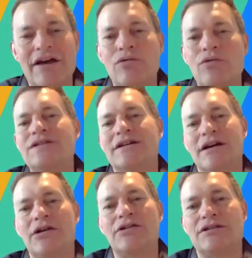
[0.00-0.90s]
They always
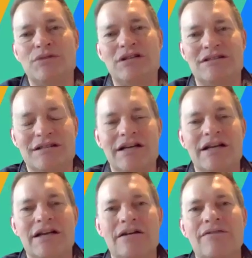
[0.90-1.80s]
encouraged me to
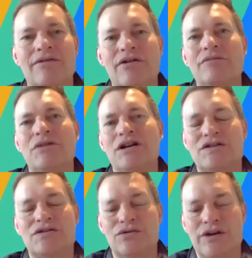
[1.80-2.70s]
study, and I very
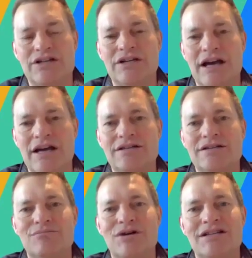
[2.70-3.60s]
much saw education
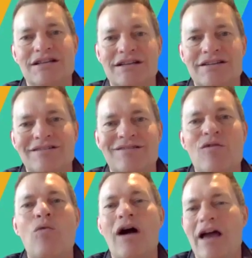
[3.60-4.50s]
as my ticket
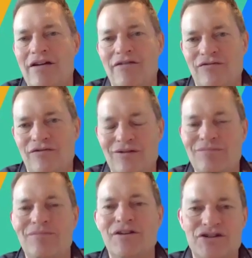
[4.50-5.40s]
away
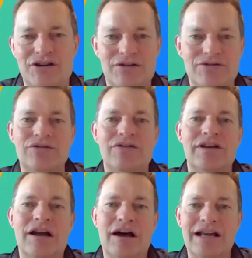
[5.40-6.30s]
from the childhood
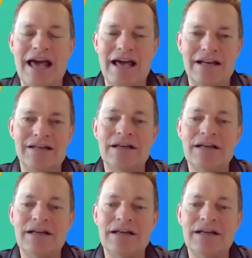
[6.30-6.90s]
that I'd had.